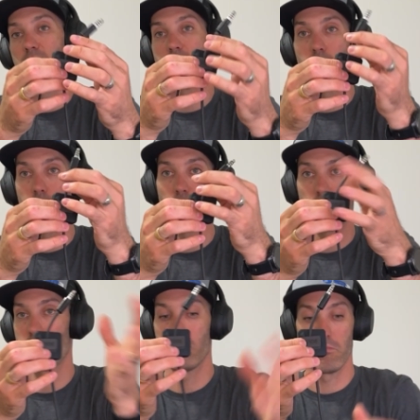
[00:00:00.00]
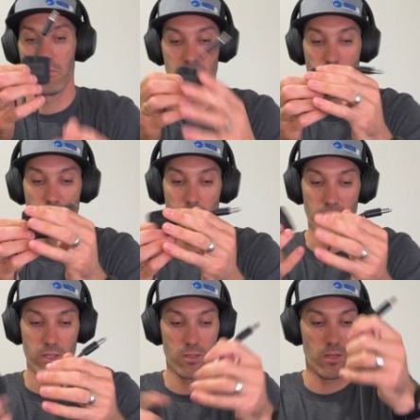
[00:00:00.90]
totally somewhere
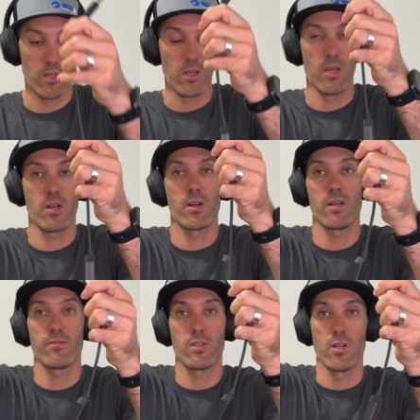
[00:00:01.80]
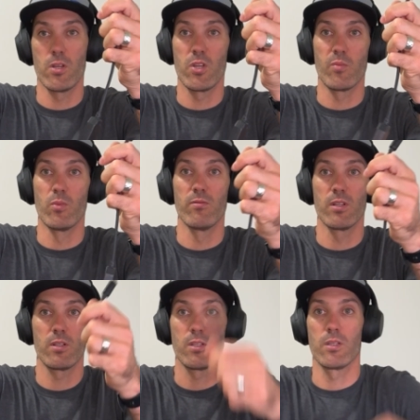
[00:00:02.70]
else in the aircraft. You know, you can move
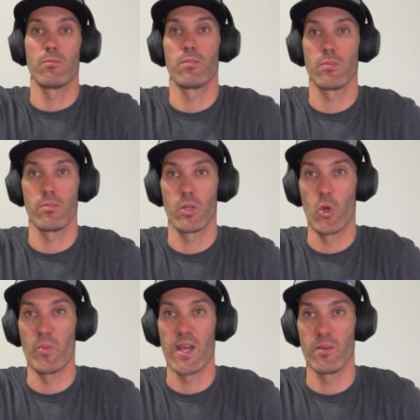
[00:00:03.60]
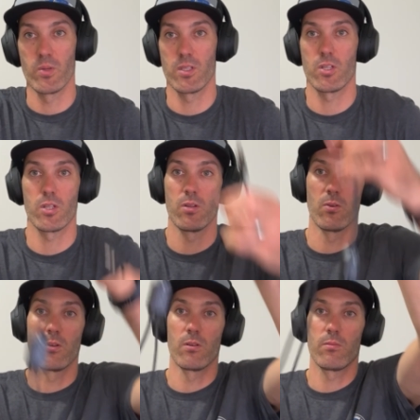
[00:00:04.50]
it to the co-pilot position
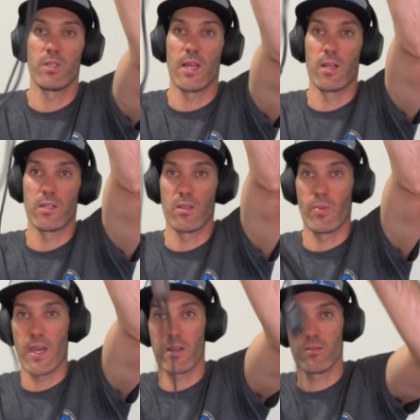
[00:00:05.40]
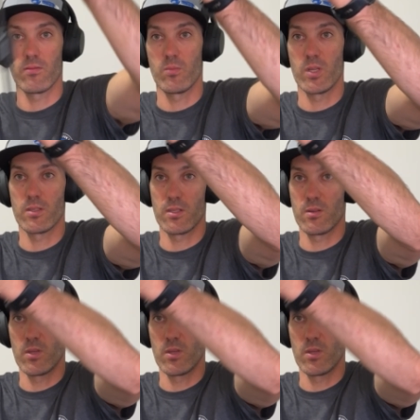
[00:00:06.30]
or down into the back of your big system, and